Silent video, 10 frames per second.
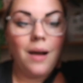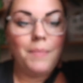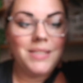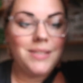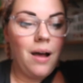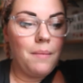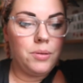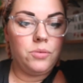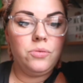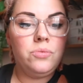are my
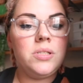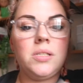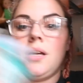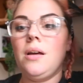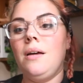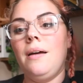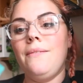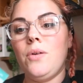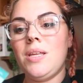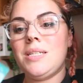samples
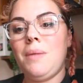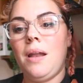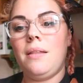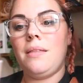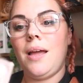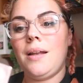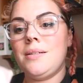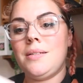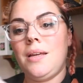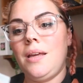for this month.
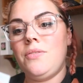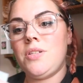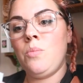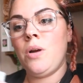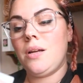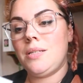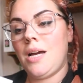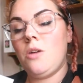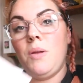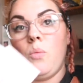And if someone can
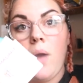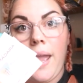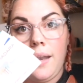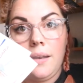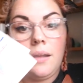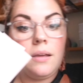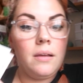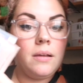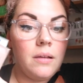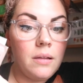tell me when
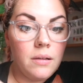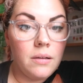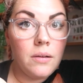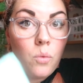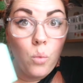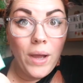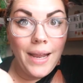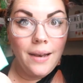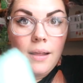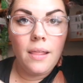
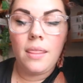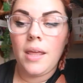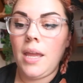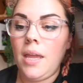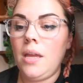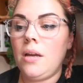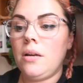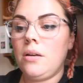they